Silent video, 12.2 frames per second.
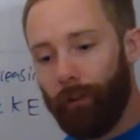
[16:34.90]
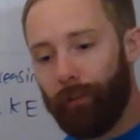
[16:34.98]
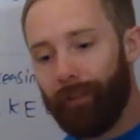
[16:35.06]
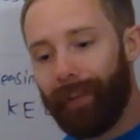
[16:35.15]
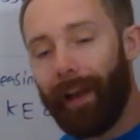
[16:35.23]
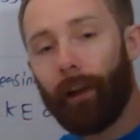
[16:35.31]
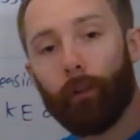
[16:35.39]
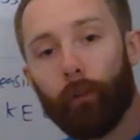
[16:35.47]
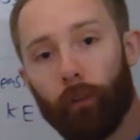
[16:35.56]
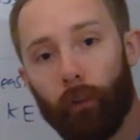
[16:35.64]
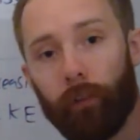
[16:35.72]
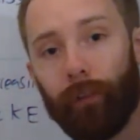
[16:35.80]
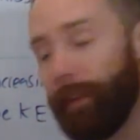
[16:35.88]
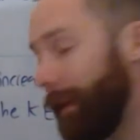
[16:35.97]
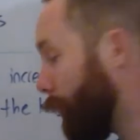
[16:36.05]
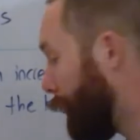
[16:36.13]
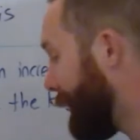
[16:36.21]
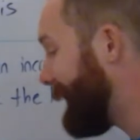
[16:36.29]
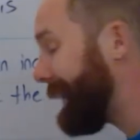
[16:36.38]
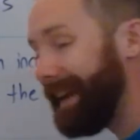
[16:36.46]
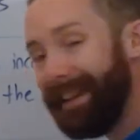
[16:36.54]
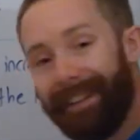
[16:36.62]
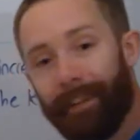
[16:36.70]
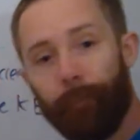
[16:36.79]
tells us that there are
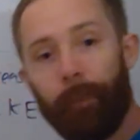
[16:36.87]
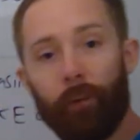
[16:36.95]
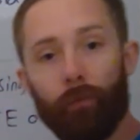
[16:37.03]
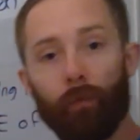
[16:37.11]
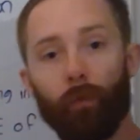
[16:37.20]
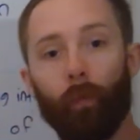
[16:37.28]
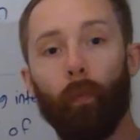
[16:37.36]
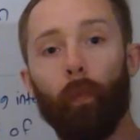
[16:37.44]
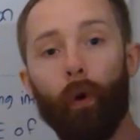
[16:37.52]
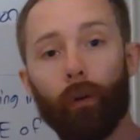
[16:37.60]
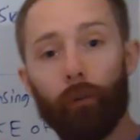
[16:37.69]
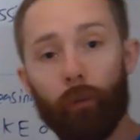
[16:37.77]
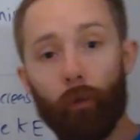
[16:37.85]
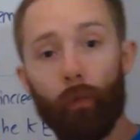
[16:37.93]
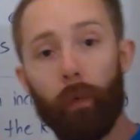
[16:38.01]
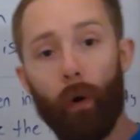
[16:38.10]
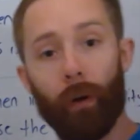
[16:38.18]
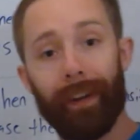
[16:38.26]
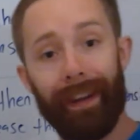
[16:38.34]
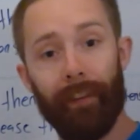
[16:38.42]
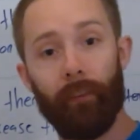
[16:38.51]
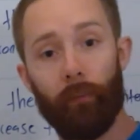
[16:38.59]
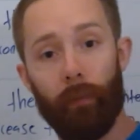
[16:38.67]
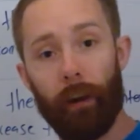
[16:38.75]
individual one-to-one
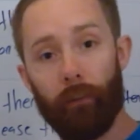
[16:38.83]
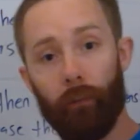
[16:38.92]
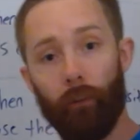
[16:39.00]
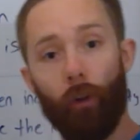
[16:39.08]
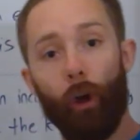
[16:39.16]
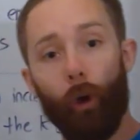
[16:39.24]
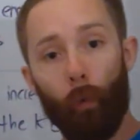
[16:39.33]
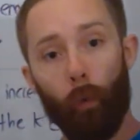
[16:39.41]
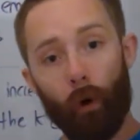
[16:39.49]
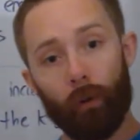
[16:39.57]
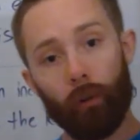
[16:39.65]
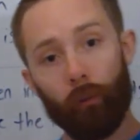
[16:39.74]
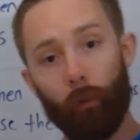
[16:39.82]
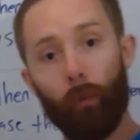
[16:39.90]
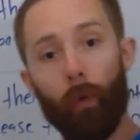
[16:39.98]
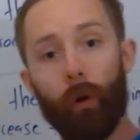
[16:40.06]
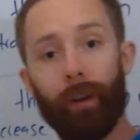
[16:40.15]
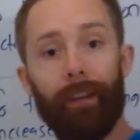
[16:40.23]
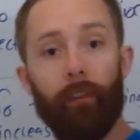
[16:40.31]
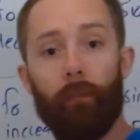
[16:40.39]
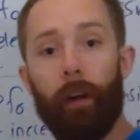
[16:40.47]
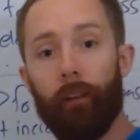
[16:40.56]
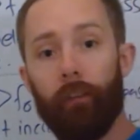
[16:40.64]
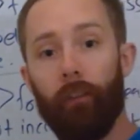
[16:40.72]
interactions. One-to-one
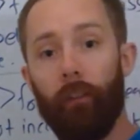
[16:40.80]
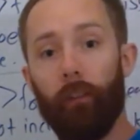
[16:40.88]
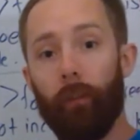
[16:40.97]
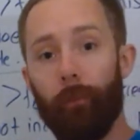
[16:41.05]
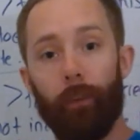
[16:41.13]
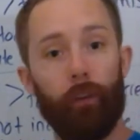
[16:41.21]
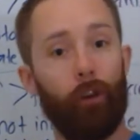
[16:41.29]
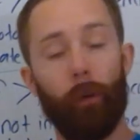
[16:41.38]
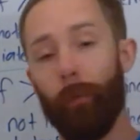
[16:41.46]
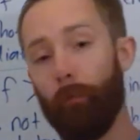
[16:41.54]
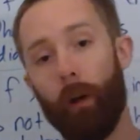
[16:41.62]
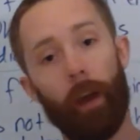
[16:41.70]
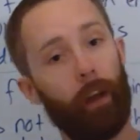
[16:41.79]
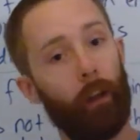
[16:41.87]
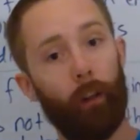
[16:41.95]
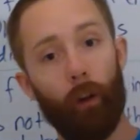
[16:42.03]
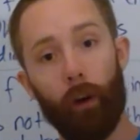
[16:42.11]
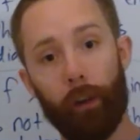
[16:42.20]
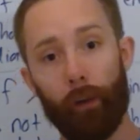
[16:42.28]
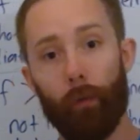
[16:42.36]
interactions is something you're going to be writing a lot in